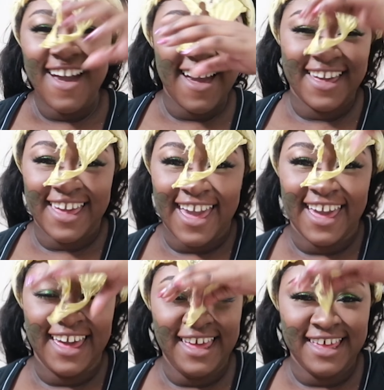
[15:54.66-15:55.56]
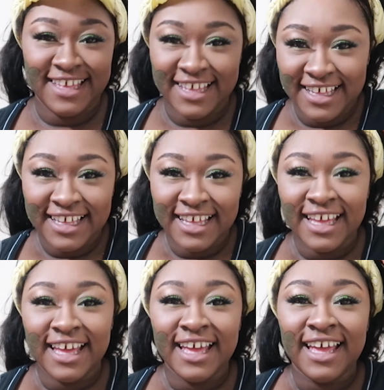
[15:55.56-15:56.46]
Okay.
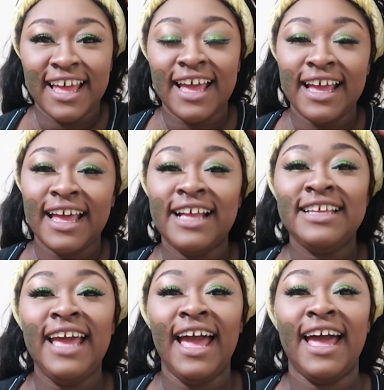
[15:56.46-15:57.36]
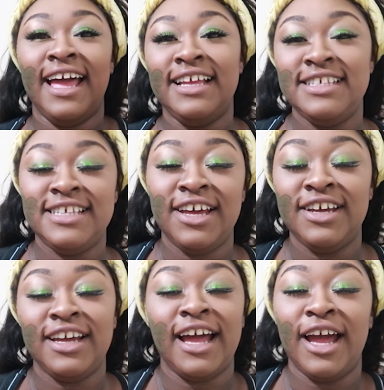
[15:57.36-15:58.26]
And yeah, and
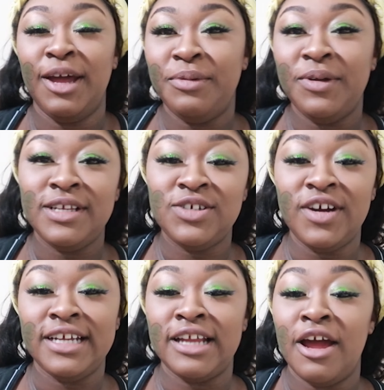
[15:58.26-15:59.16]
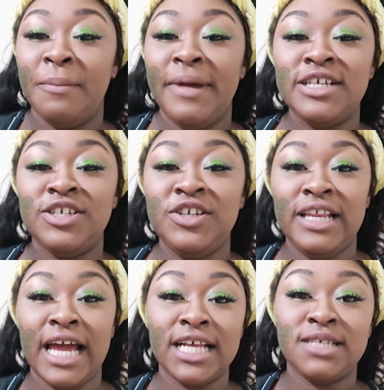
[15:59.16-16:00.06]
so I hope you enjoyed. Make sure you
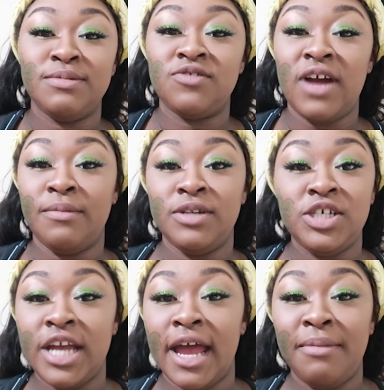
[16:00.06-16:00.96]
like, subscribe and share